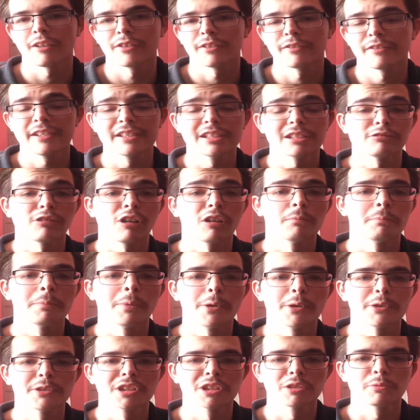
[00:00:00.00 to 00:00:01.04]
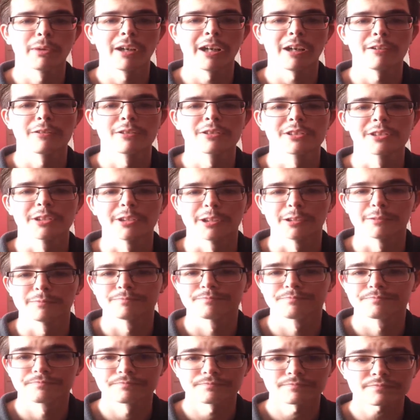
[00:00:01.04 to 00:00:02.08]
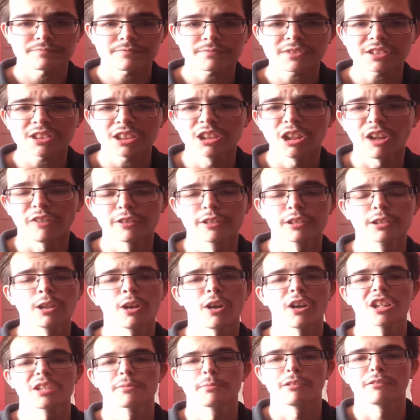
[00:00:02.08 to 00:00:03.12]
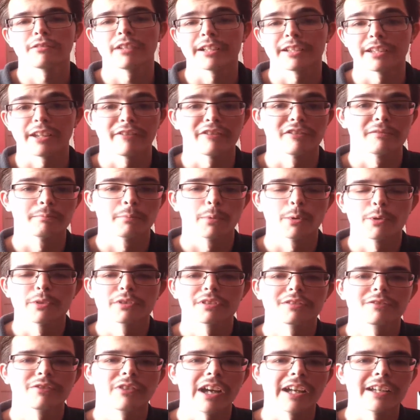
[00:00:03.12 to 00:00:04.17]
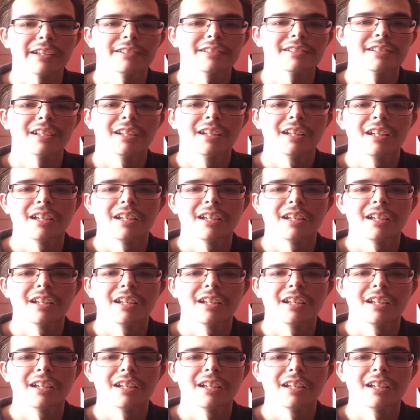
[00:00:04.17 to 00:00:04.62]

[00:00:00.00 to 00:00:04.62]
He reads a lot of books as well, so he often talks about like different books and things.